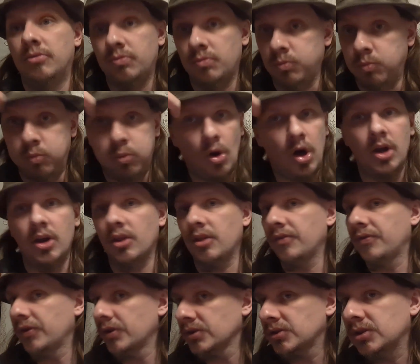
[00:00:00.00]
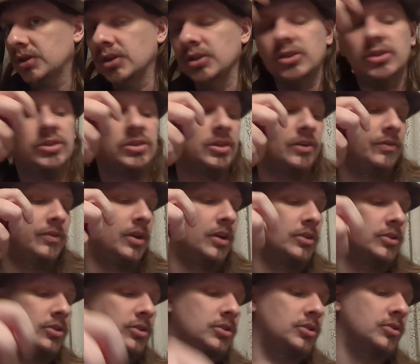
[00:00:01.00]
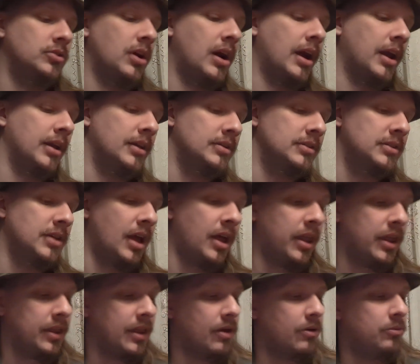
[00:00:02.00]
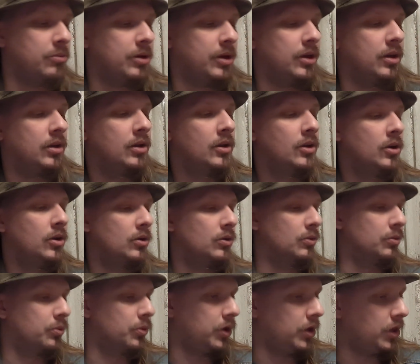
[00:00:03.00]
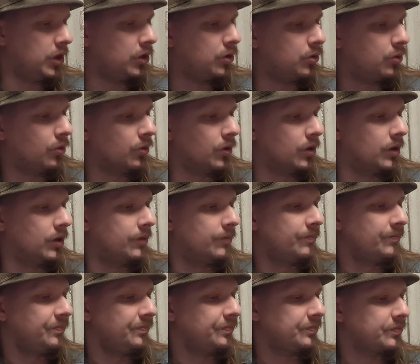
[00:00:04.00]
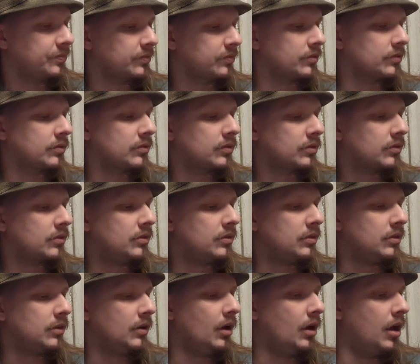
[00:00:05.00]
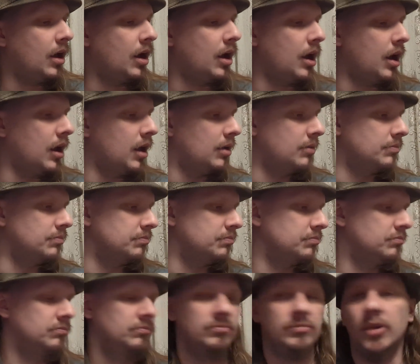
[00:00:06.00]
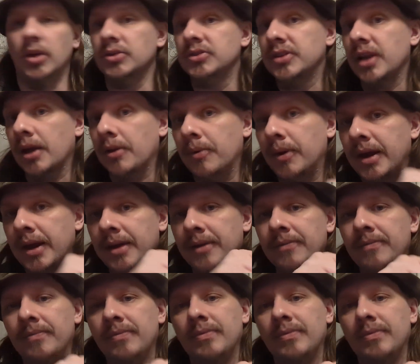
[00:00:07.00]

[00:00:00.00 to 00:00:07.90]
one of the first editions of Dungeons and Dragons. I think that would be really cool. No segue.